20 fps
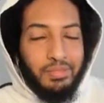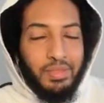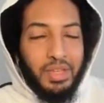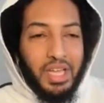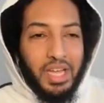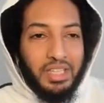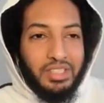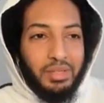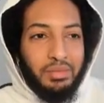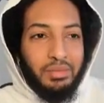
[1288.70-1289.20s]

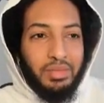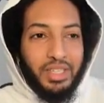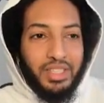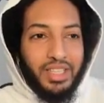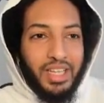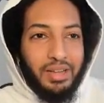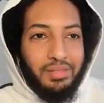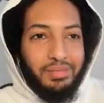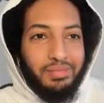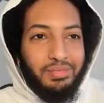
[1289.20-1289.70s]
Yeah, something like
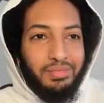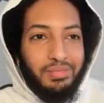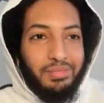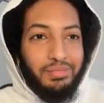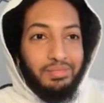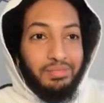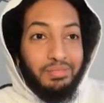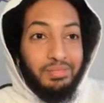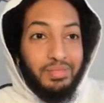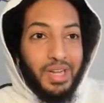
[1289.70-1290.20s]
that.
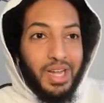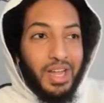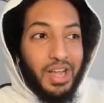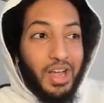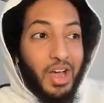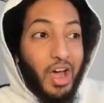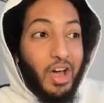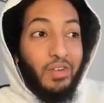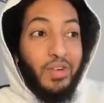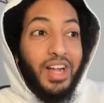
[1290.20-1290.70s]

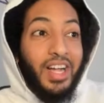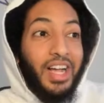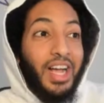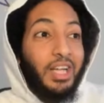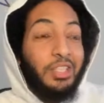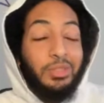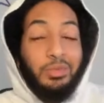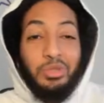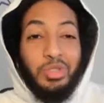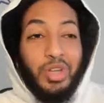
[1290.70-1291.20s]
All right,
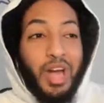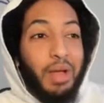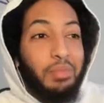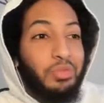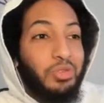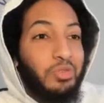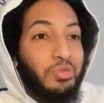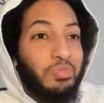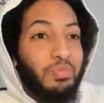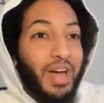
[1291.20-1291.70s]
guys, subscribe
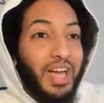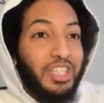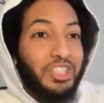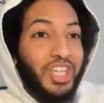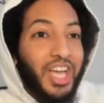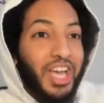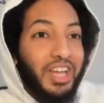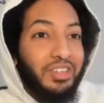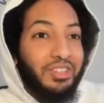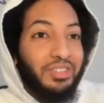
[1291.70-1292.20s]
to my
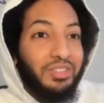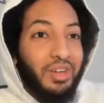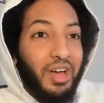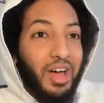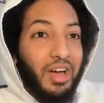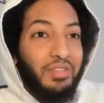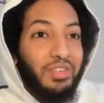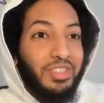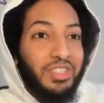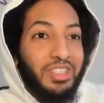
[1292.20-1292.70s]
channel.
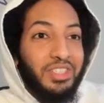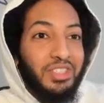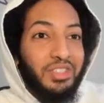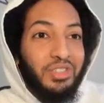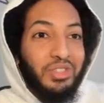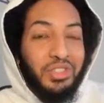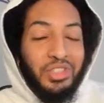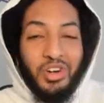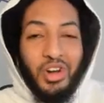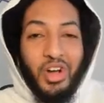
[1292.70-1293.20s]
Obviously,
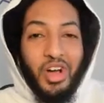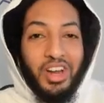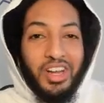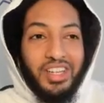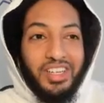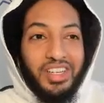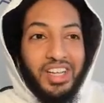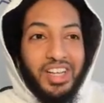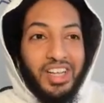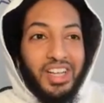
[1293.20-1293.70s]
you're on
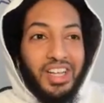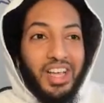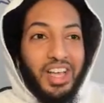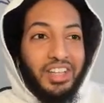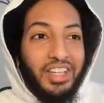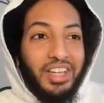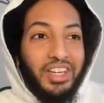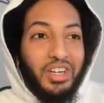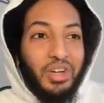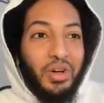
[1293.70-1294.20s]
it.
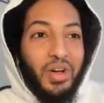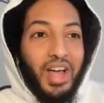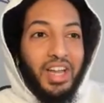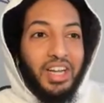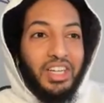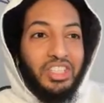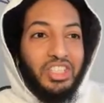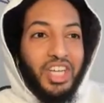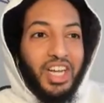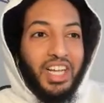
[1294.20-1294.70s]
And then go ahead
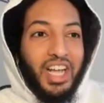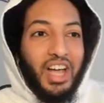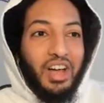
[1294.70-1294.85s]
and check